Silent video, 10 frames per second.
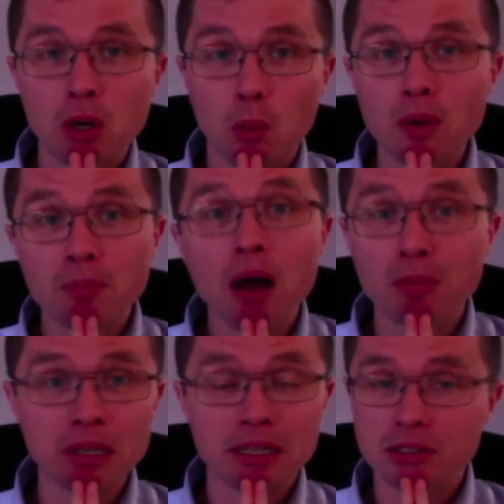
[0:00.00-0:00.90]

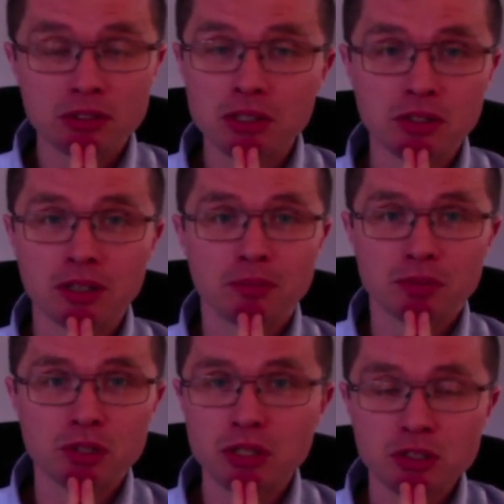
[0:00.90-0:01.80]
Republican
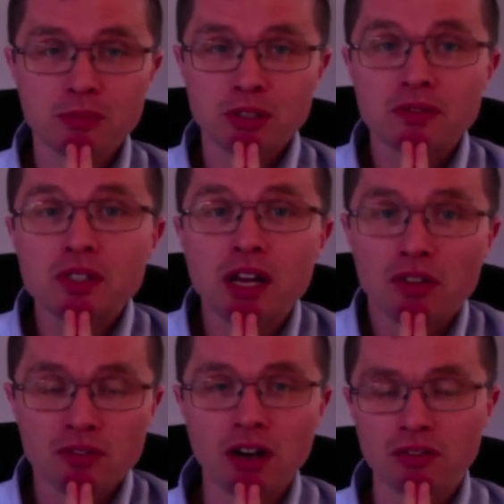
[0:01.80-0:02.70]
systems of
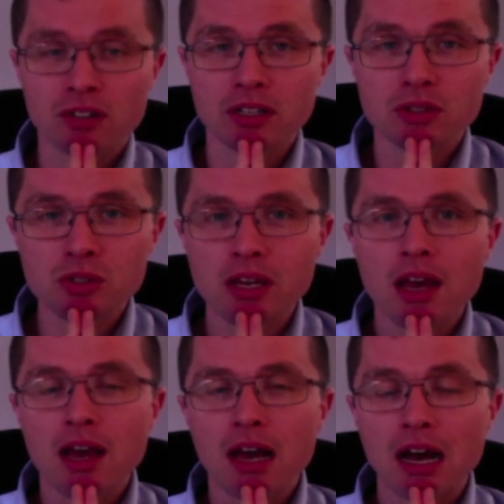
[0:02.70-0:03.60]
self-governance,
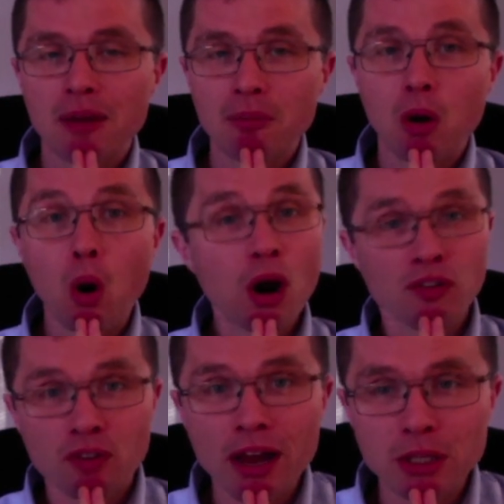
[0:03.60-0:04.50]
are
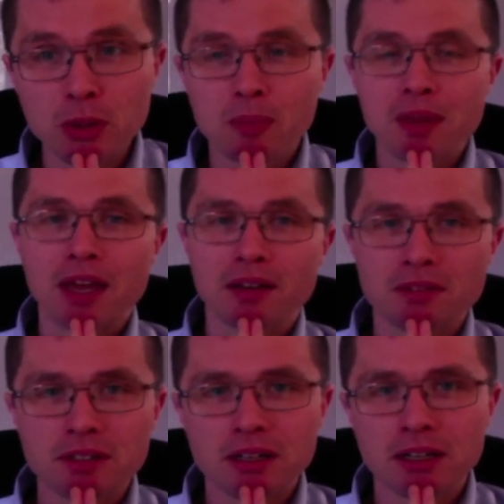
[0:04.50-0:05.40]
fragile
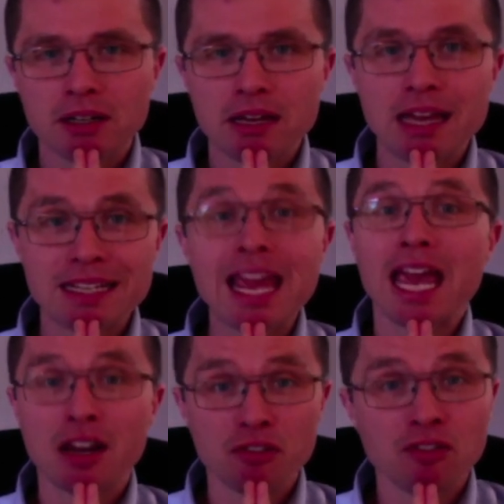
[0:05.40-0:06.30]
and
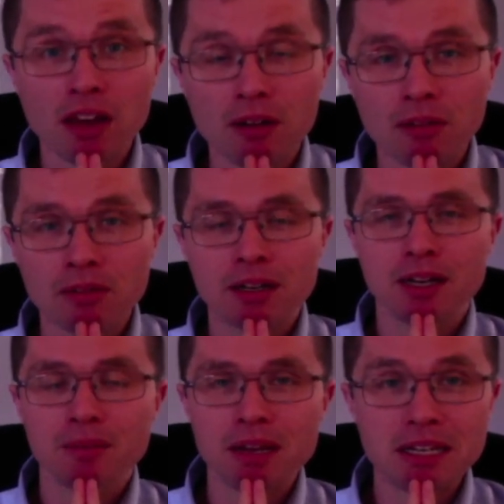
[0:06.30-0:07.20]
can fail.
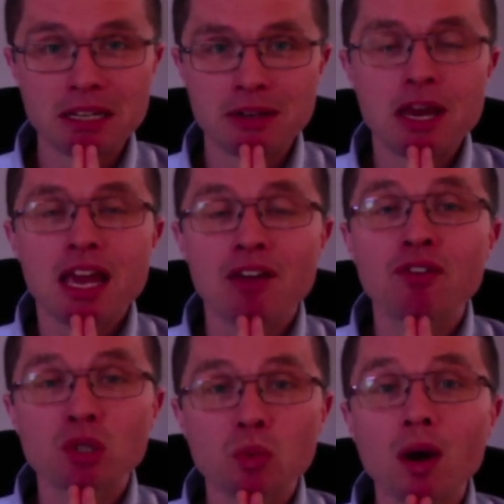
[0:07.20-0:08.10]
And indeed, if
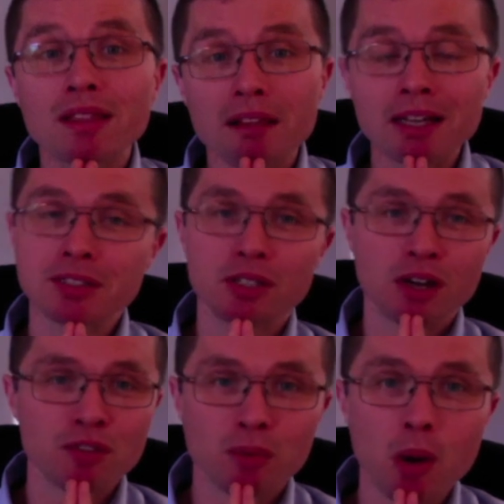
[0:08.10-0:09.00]
there's one lesson
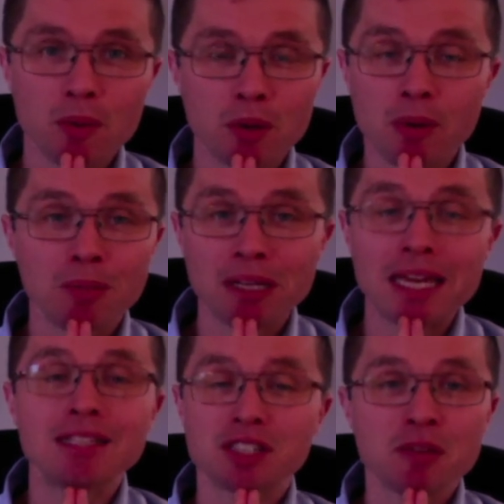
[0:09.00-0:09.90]
of the Roman Republic,
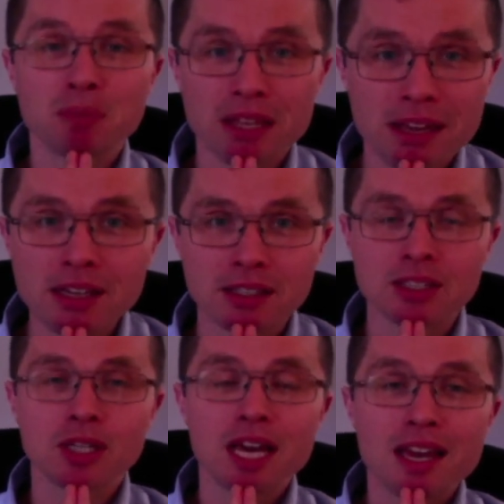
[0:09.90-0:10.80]
it simply is.